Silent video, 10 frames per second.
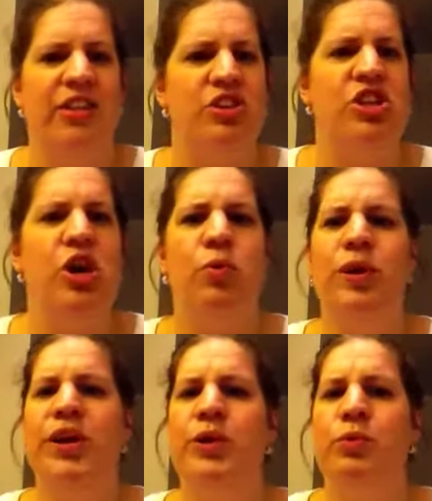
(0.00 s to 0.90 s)
There's no
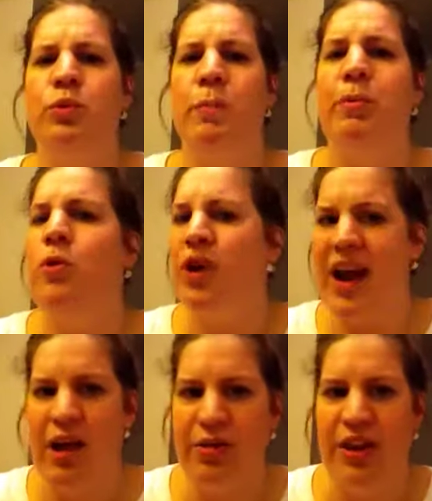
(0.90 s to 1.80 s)
real report
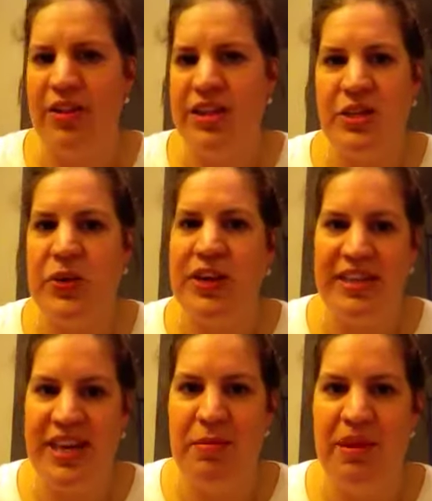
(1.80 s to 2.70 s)
out there that's going to
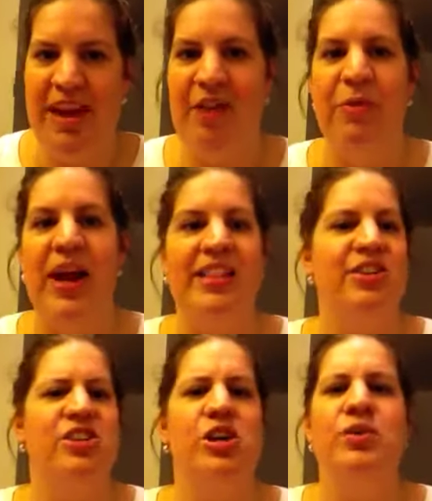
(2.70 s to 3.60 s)
tell me that, right?
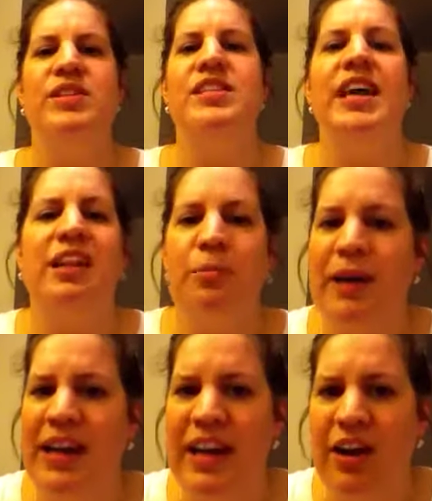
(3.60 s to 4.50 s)
There's no
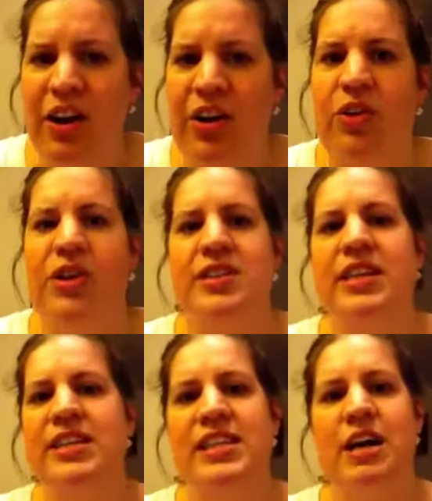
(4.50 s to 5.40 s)
encyclopedia article that's
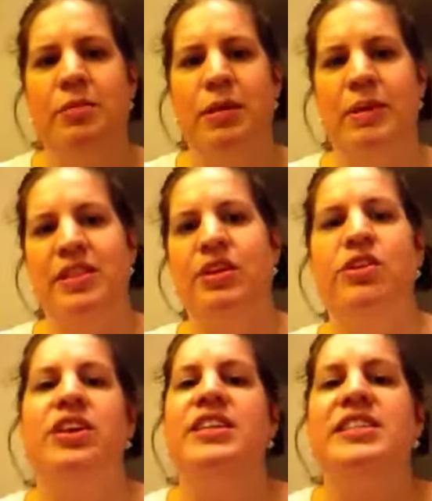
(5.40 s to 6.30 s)
going to tell me about the
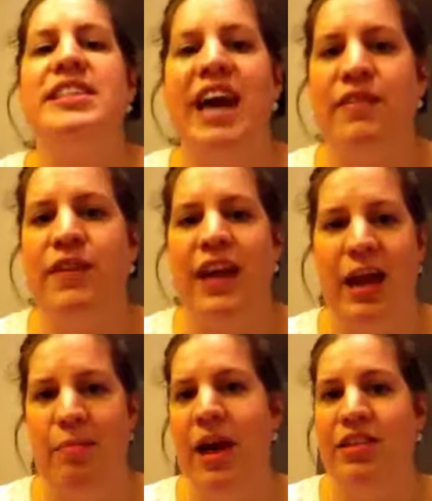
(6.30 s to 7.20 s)
current staffing
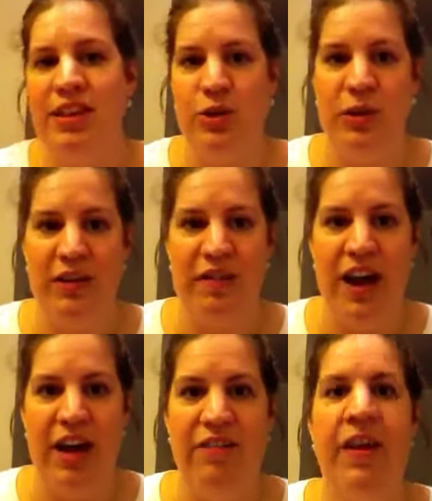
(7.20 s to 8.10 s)
at Matthew
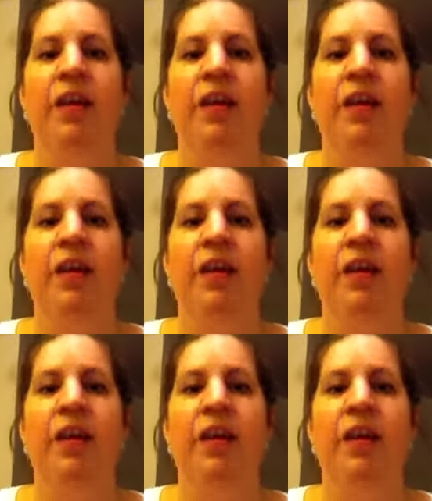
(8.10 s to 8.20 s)
25.